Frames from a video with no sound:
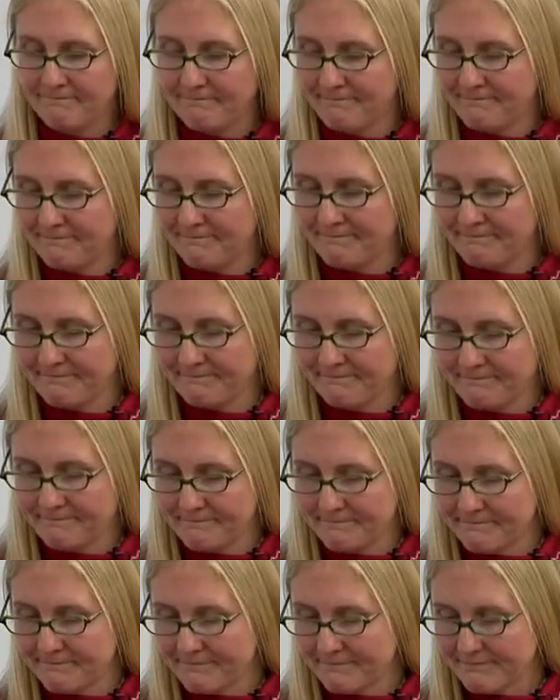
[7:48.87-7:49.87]

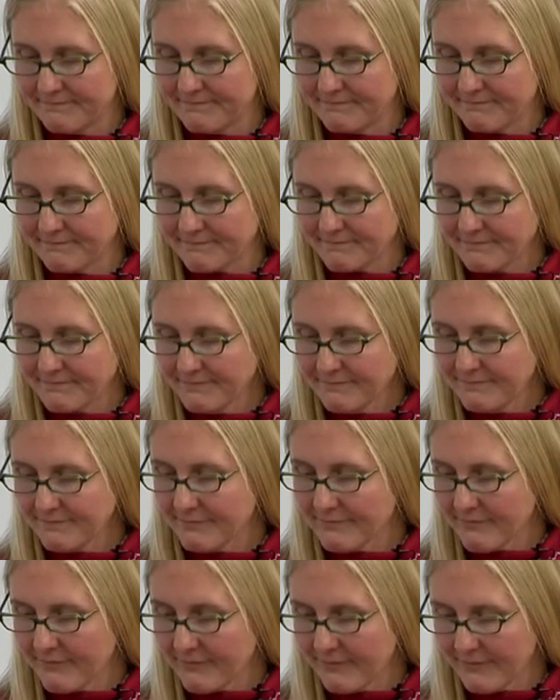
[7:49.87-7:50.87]

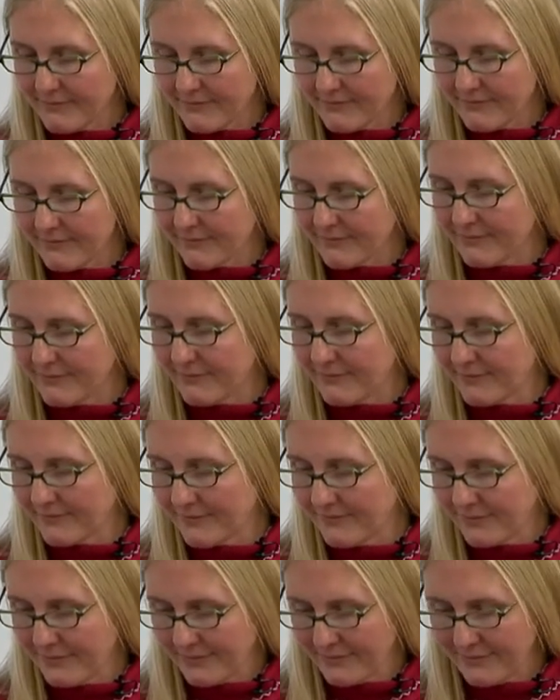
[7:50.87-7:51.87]

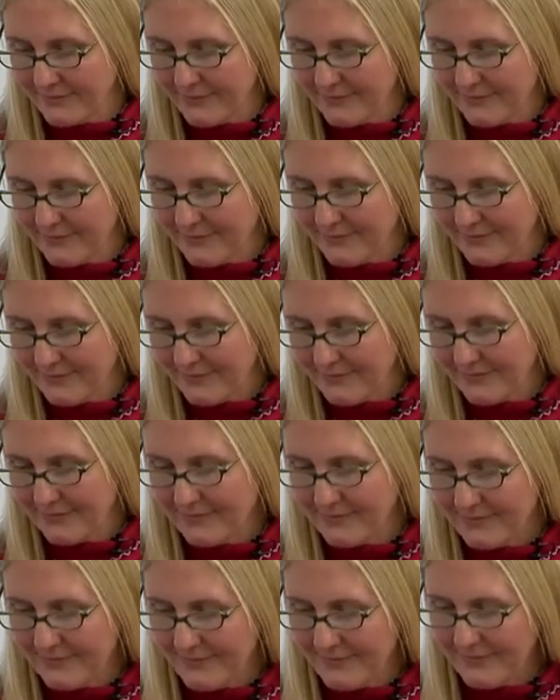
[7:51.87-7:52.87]

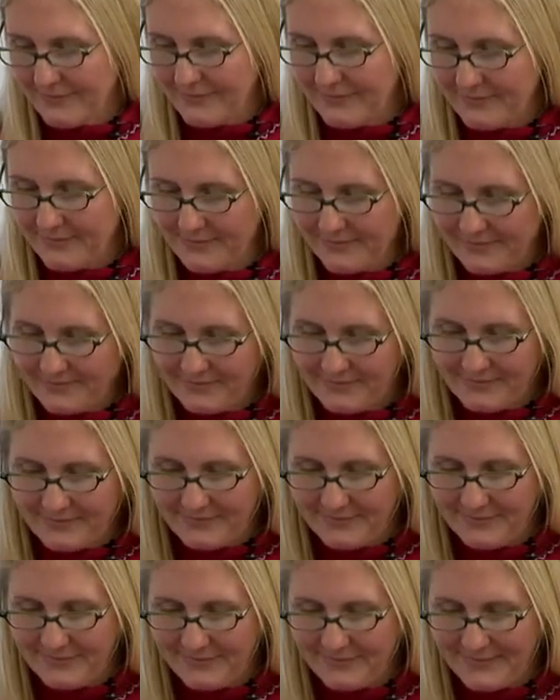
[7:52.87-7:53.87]

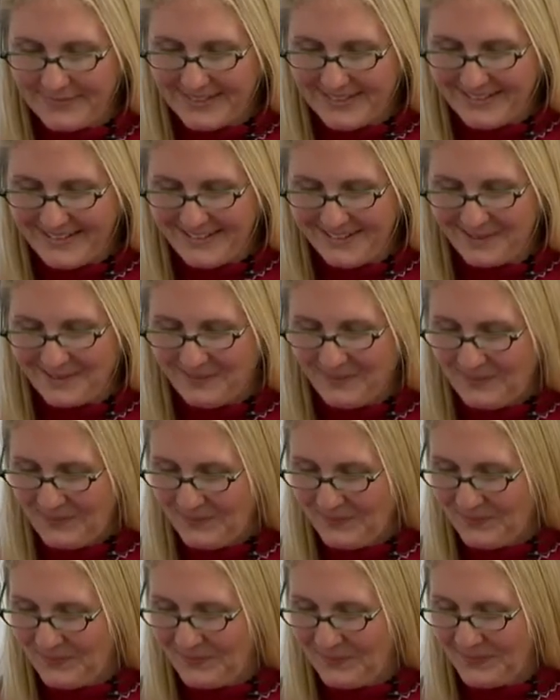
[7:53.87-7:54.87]

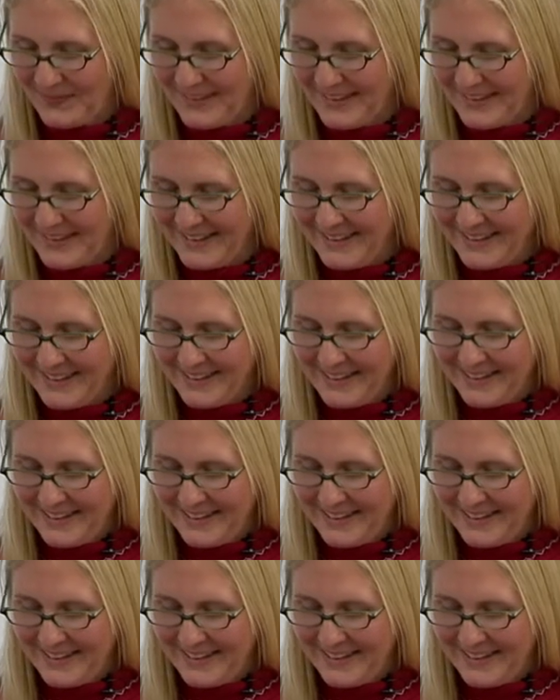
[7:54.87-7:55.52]
(silence)